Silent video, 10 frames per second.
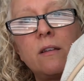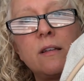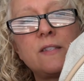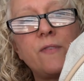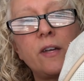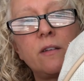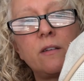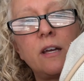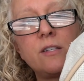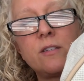It's fine.
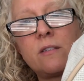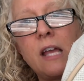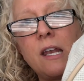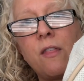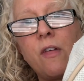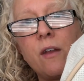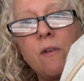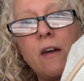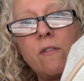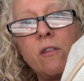I just kind of thought it would
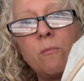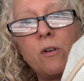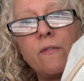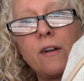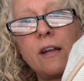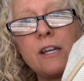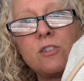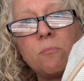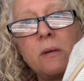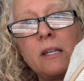have a little more
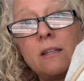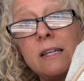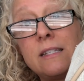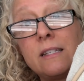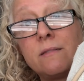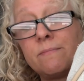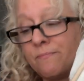variegation, but it, it didn't.